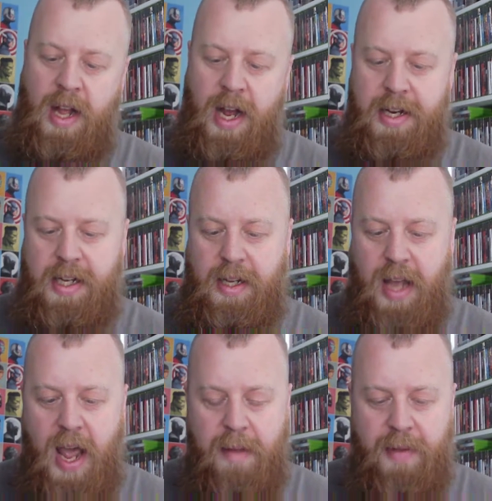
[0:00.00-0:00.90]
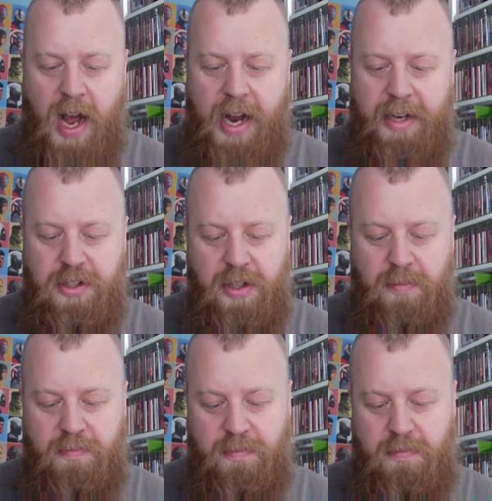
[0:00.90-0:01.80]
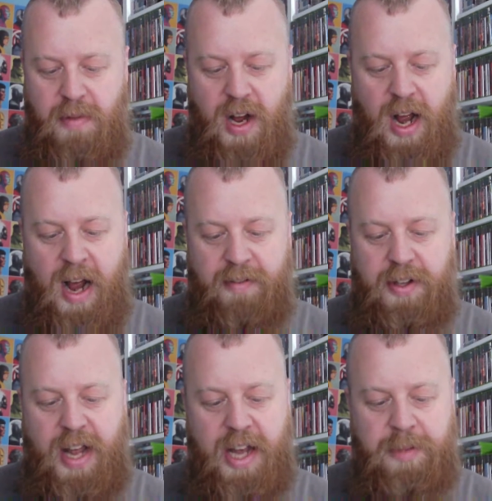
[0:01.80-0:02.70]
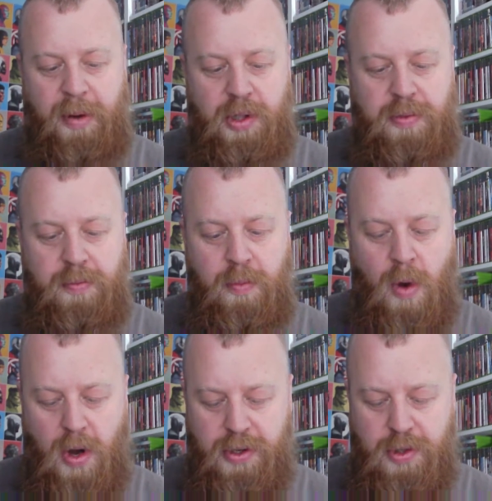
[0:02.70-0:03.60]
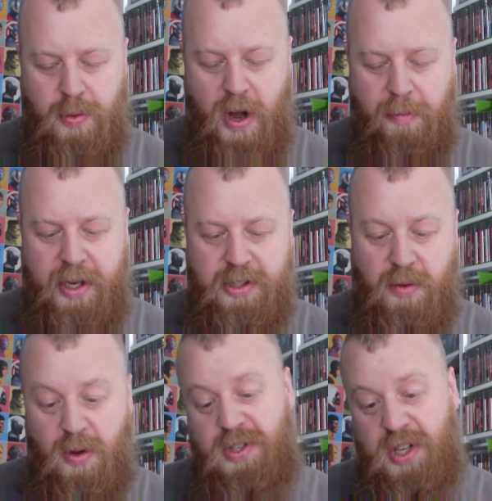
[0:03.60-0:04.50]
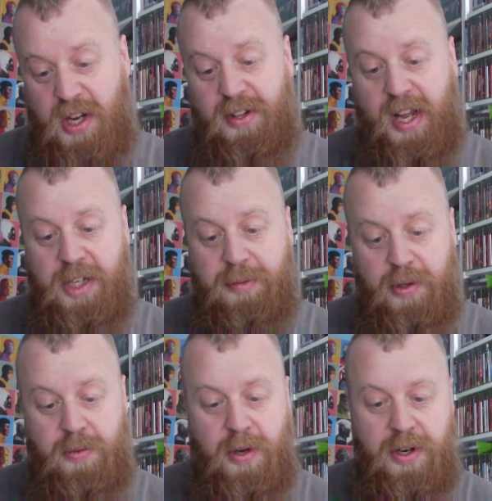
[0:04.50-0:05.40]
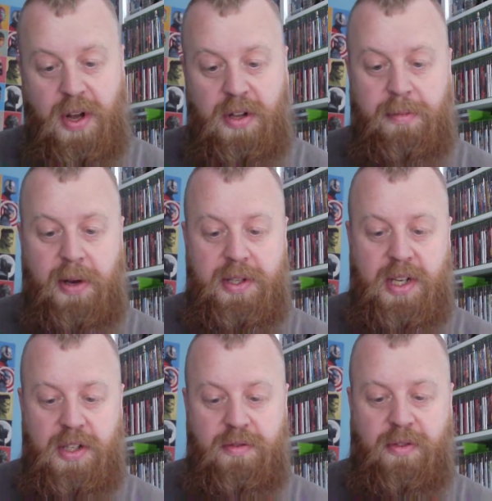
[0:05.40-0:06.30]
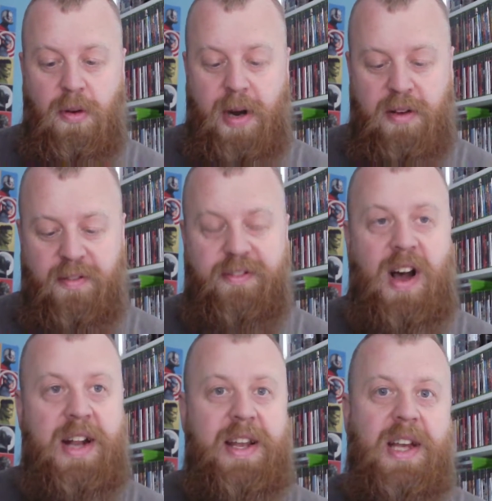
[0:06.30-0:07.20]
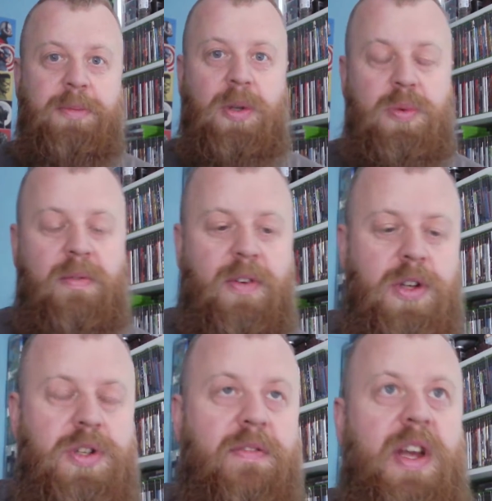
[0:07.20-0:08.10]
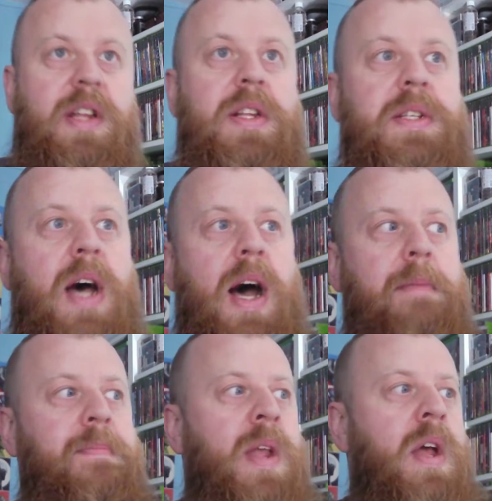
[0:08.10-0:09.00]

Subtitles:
A game that I actually have on the Xbox One as well, because I wanted it on the Xbox One and not on PlayStation 4, but I couldn't find the Xbox One version of it at the time,